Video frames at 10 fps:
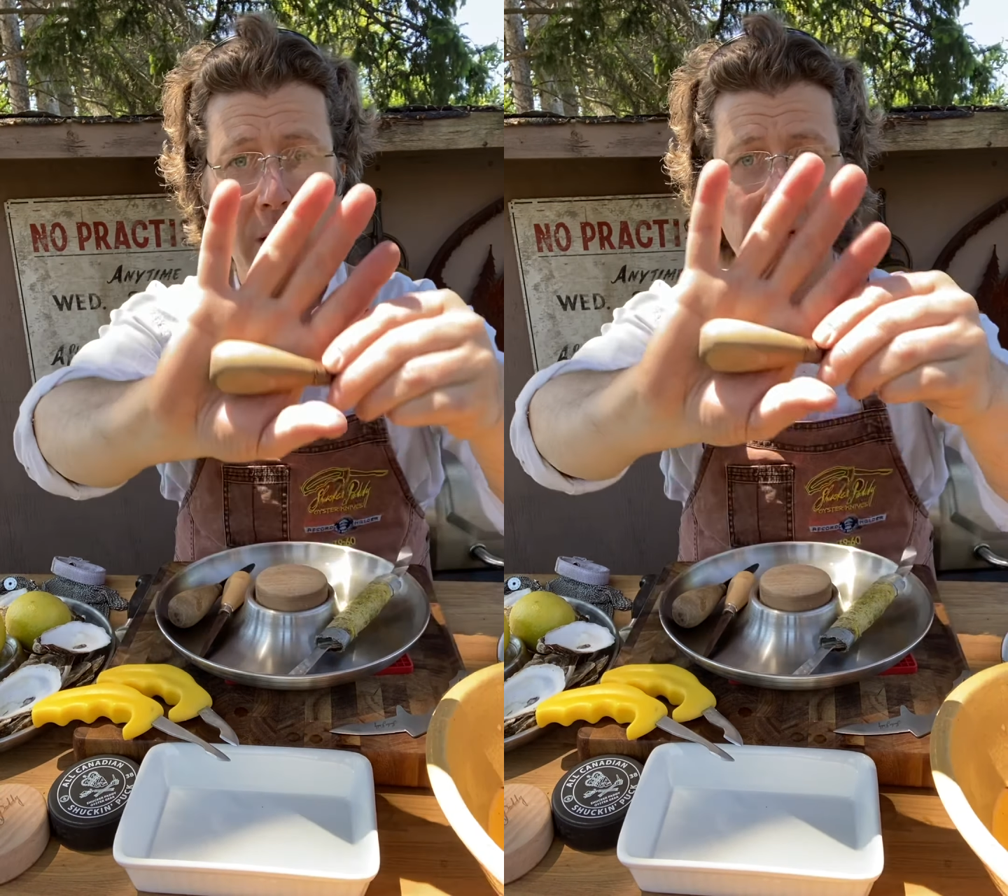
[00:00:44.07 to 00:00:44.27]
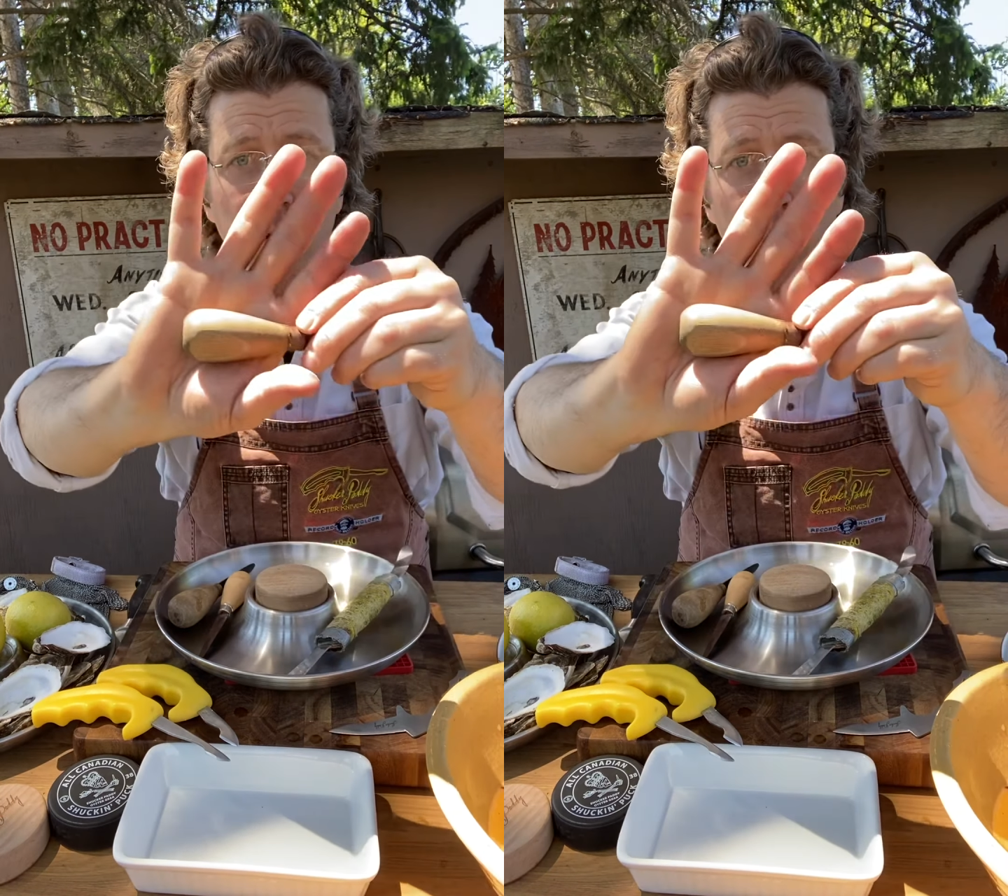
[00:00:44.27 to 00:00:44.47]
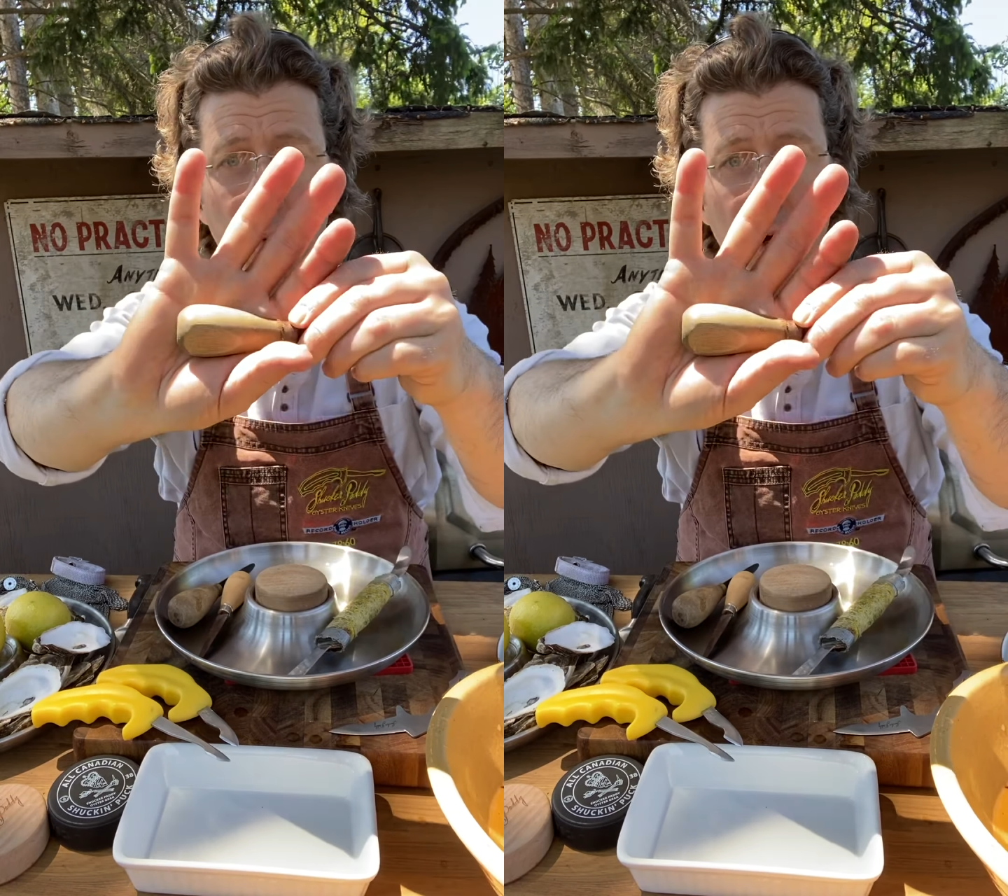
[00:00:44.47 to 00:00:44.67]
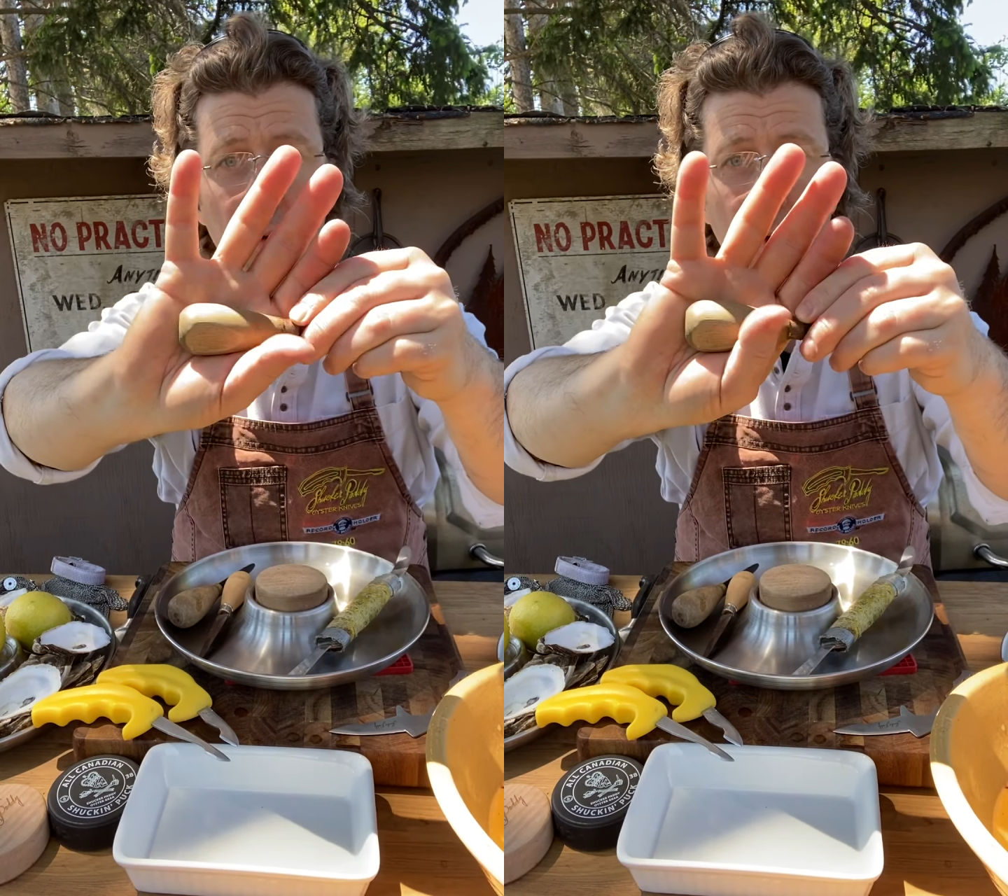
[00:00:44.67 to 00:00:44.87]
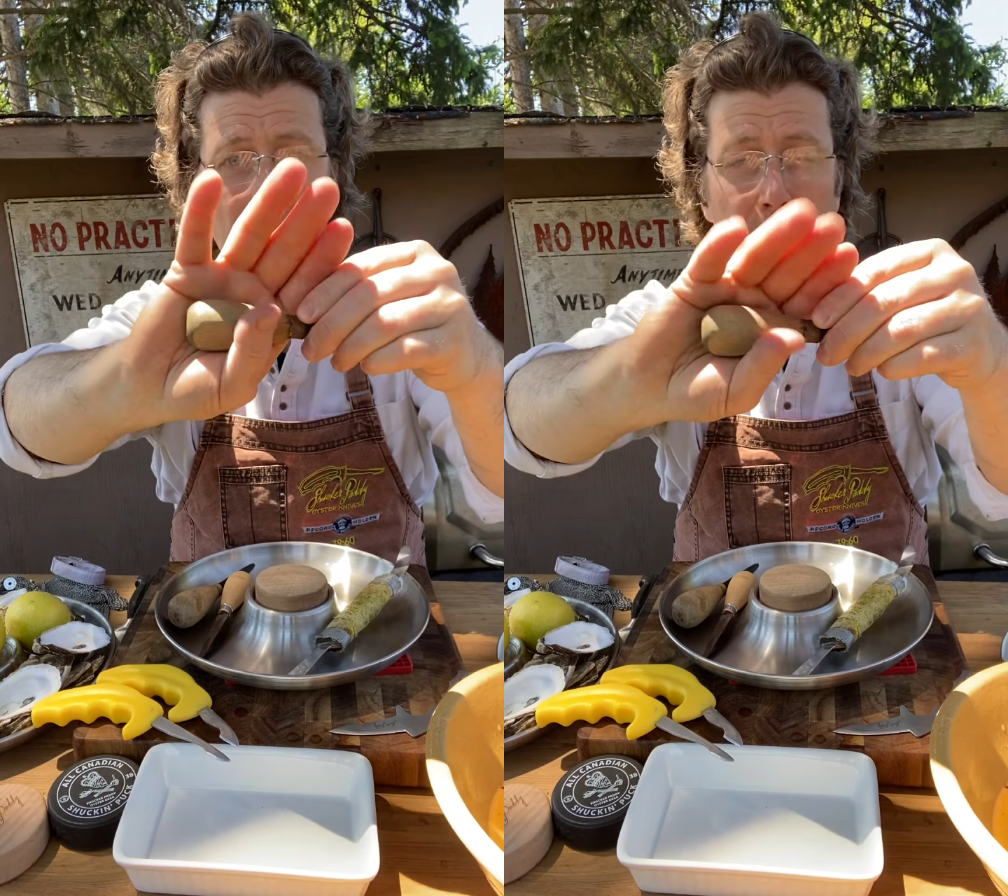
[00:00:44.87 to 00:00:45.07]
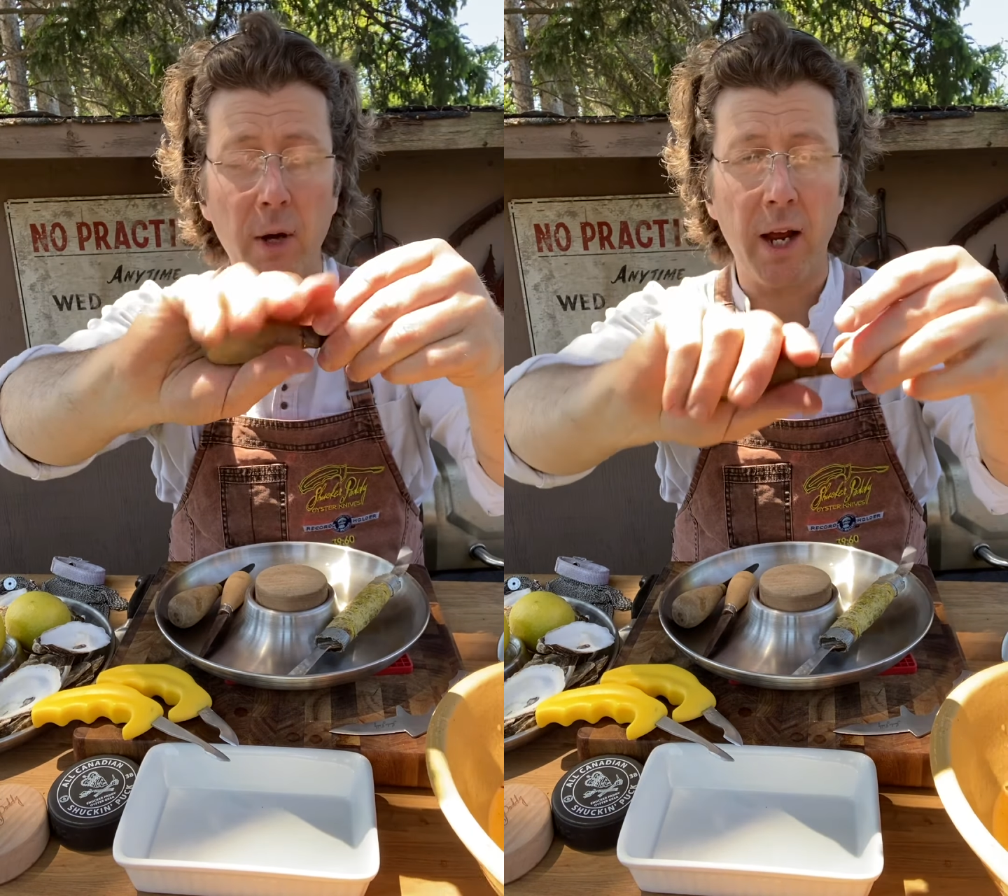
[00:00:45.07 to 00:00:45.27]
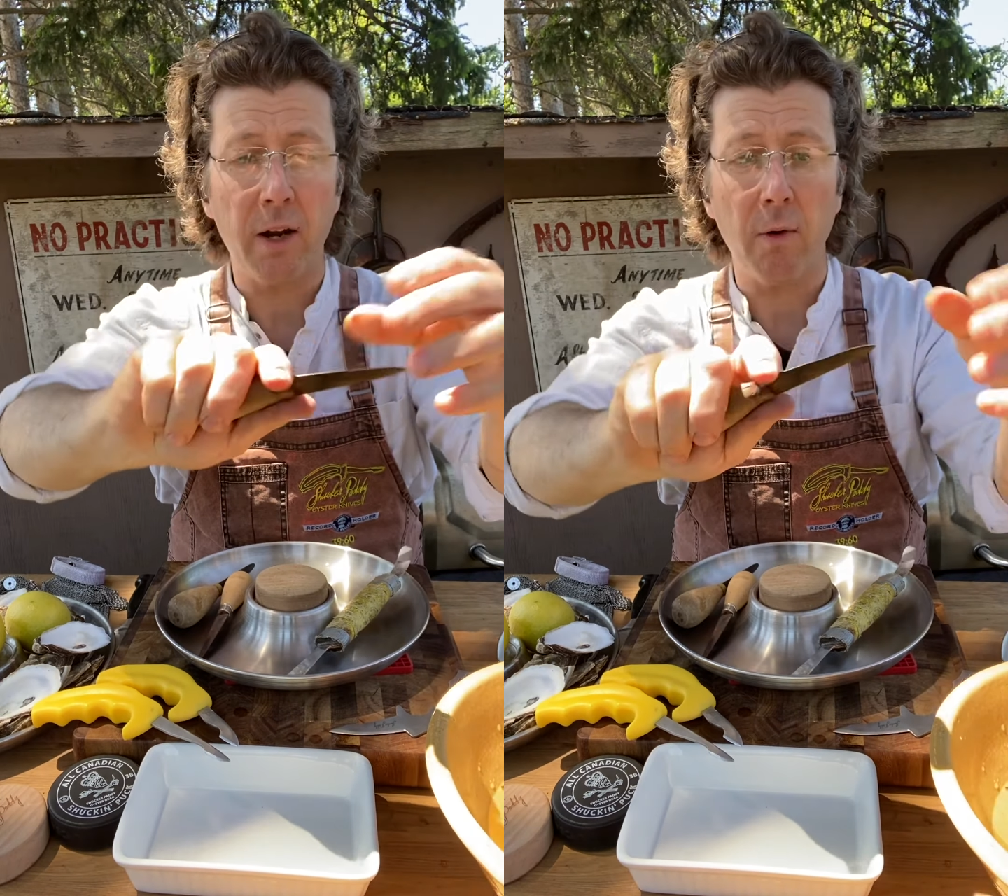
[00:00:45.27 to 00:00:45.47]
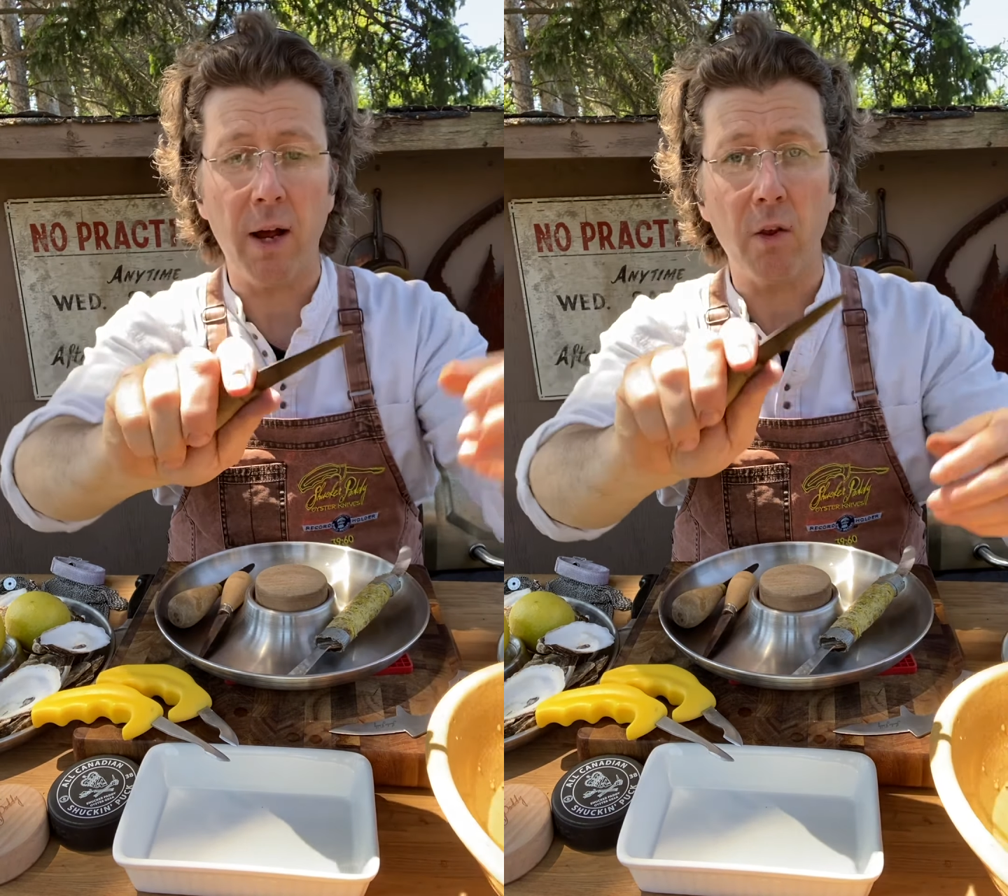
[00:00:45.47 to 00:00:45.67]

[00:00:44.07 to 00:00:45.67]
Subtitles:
So you wrap your hand around